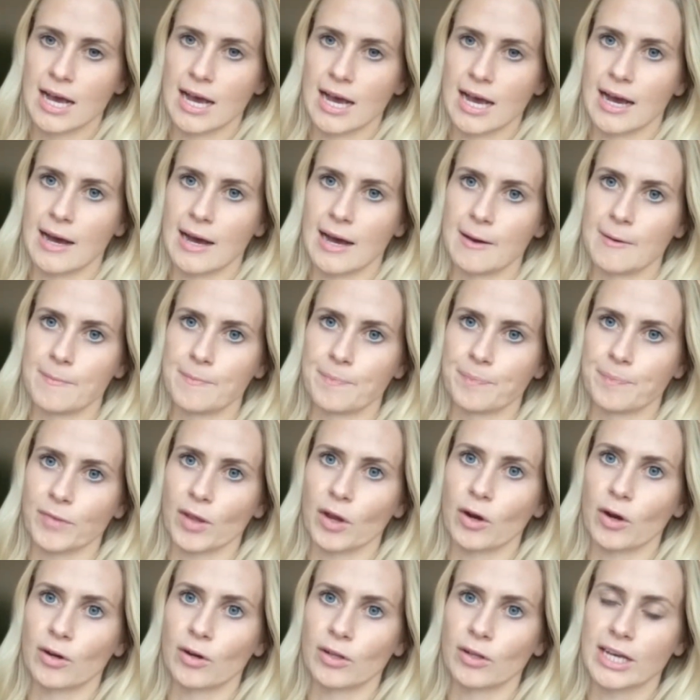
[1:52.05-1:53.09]

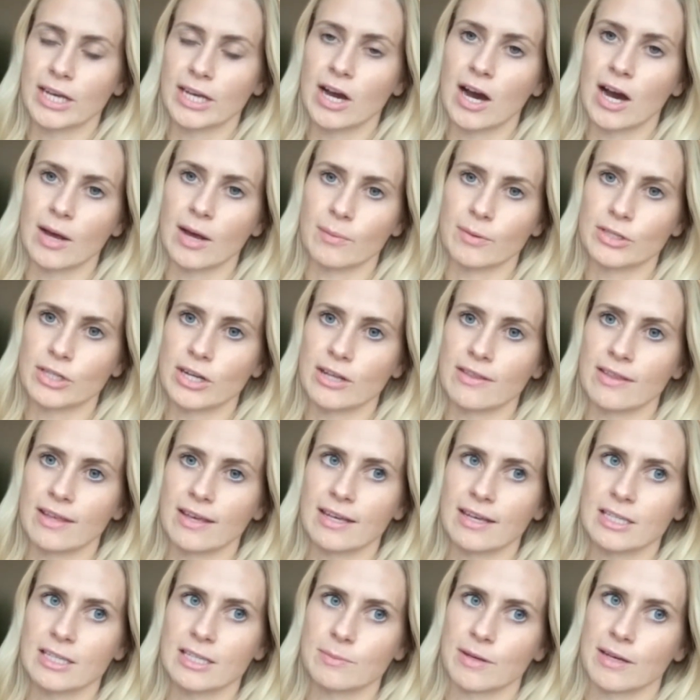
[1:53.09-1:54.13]
early on, which I think
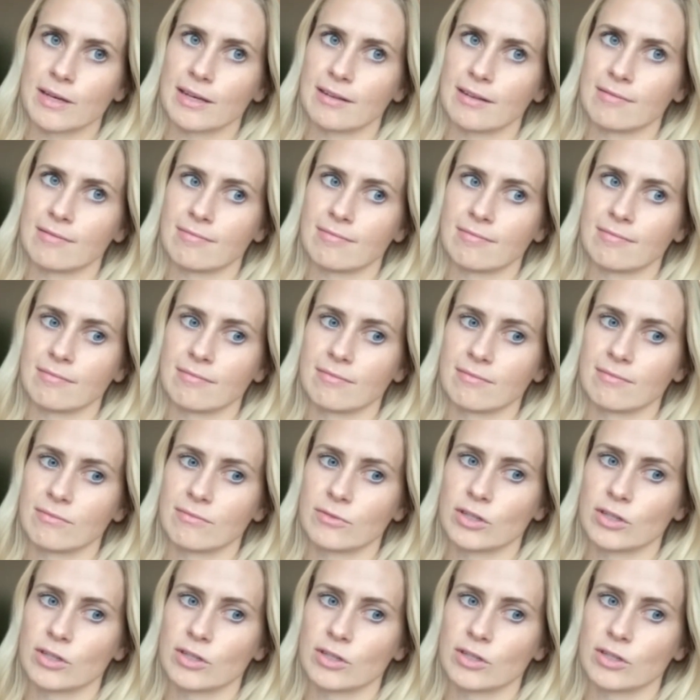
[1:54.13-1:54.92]
has been